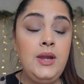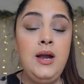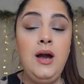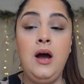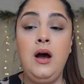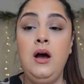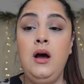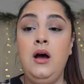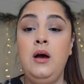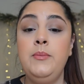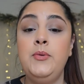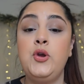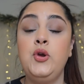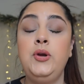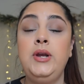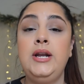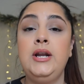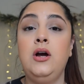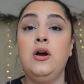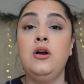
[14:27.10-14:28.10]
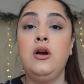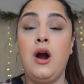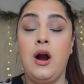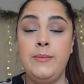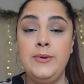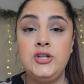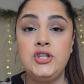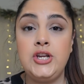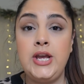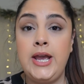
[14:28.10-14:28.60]
You need a
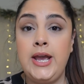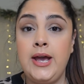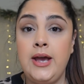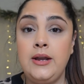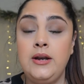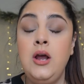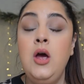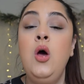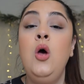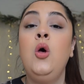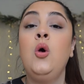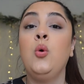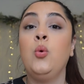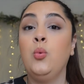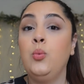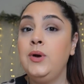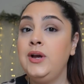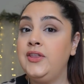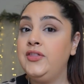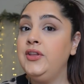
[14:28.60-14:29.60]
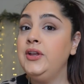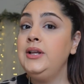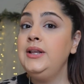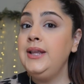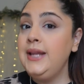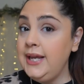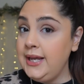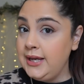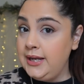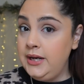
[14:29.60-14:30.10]
garbage can with a
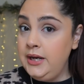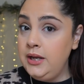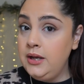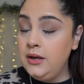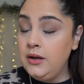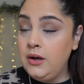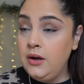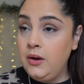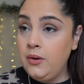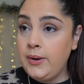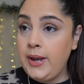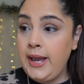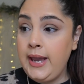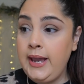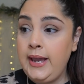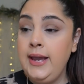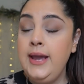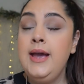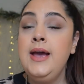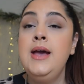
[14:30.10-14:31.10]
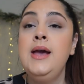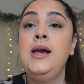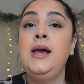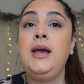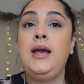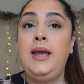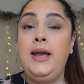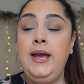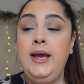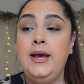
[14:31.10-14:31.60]
lid, okay?
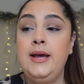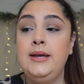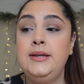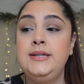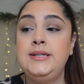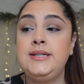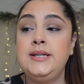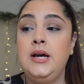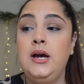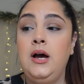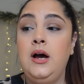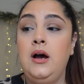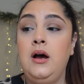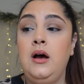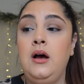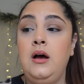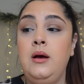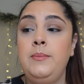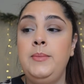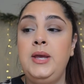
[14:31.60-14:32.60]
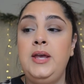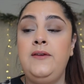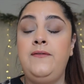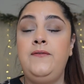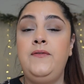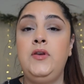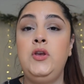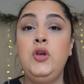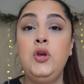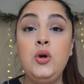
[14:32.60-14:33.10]
And
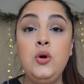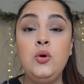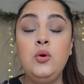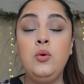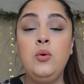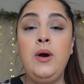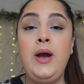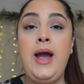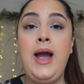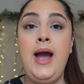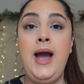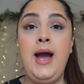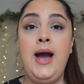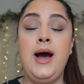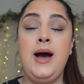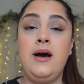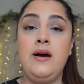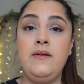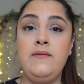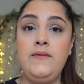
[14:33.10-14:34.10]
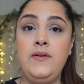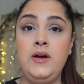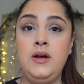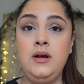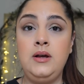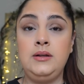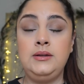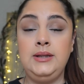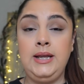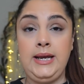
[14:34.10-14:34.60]
if you have
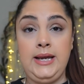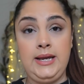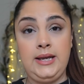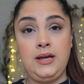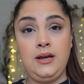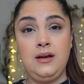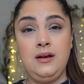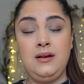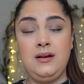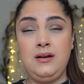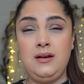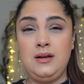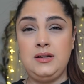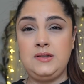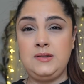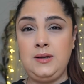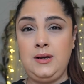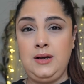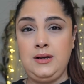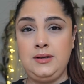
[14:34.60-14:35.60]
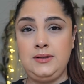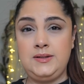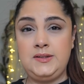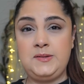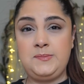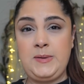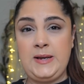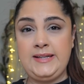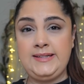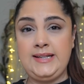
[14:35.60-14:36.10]
like a
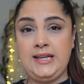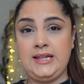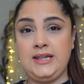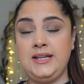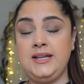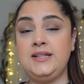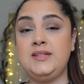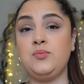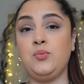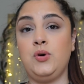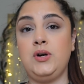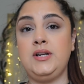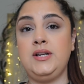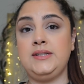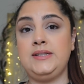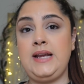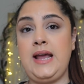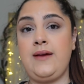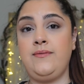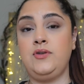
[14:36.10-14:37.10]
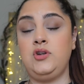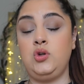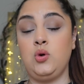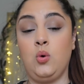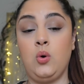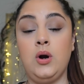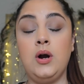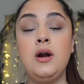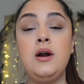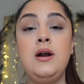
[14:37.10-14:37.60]
space like this where it doesn't have a
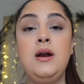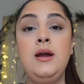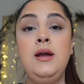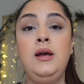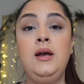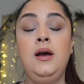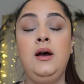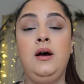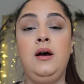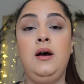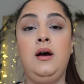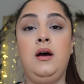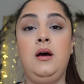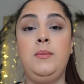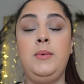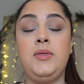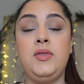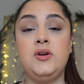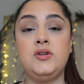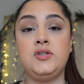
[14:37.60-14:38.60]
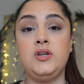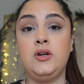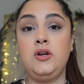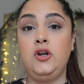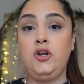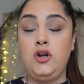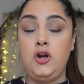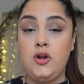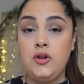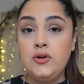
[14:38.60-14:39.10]
door, and there's
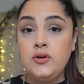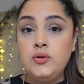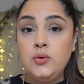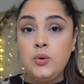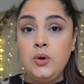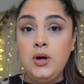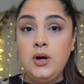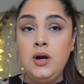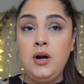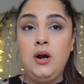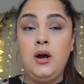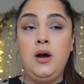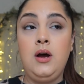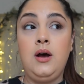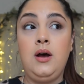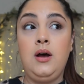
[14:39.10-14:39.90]
another door,